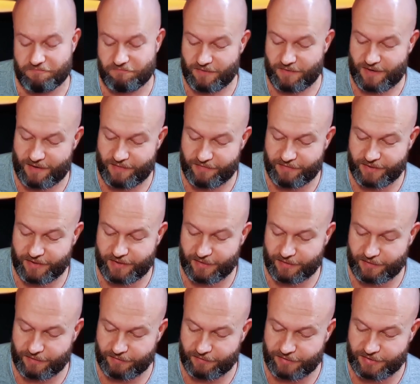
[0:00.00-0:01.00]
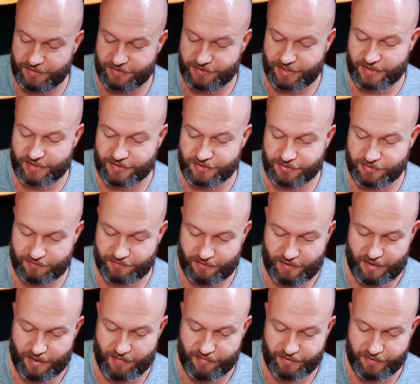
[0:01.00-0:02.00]
I think
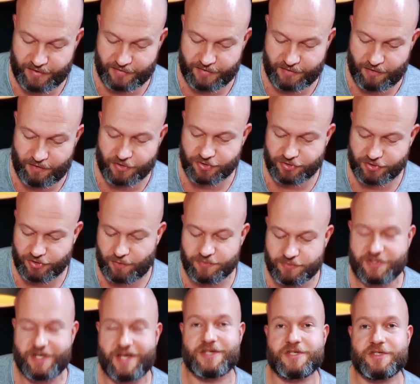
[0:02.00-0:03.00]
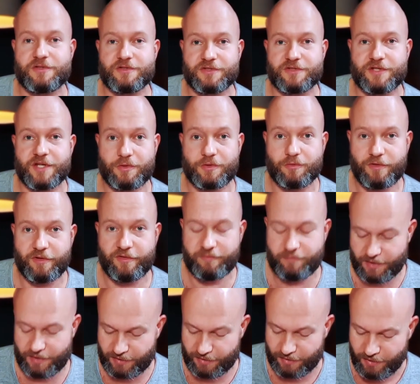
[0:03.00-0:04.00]
there are some sections that could have
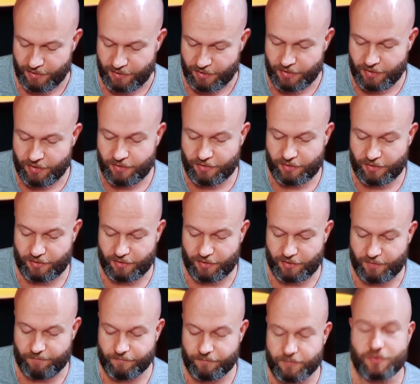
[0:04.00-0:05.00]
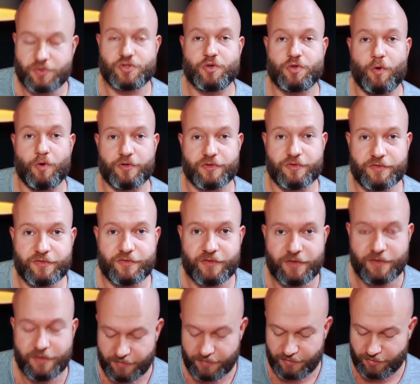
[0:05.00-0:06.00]
been shortened
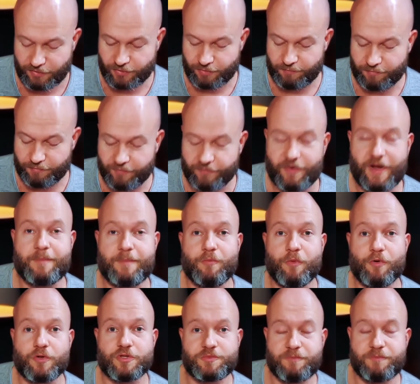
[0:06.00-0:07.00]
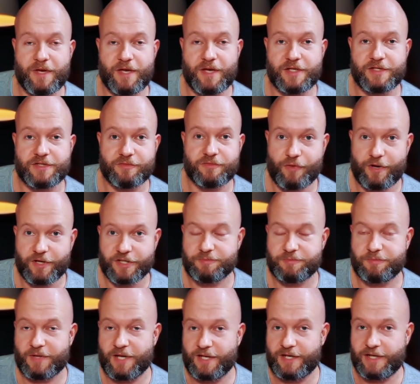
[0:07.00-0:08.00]
to provide more space for
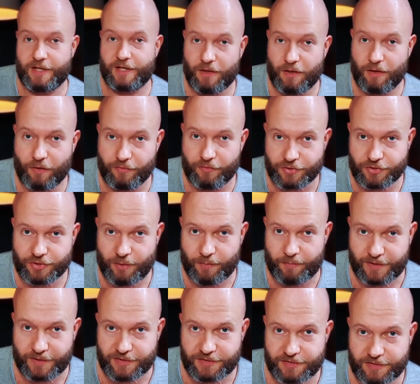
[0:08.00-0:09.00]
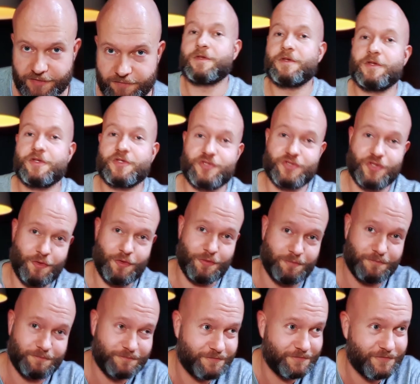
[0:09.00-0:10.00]
explaining other topics. So,
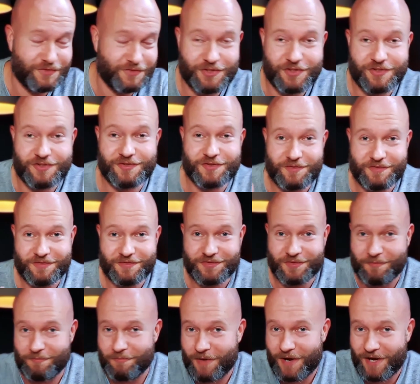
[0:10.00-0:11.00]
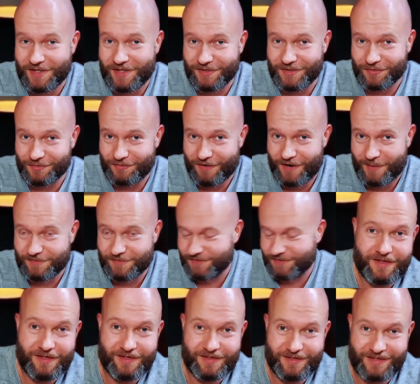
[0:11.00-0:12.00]
just some minor gripes.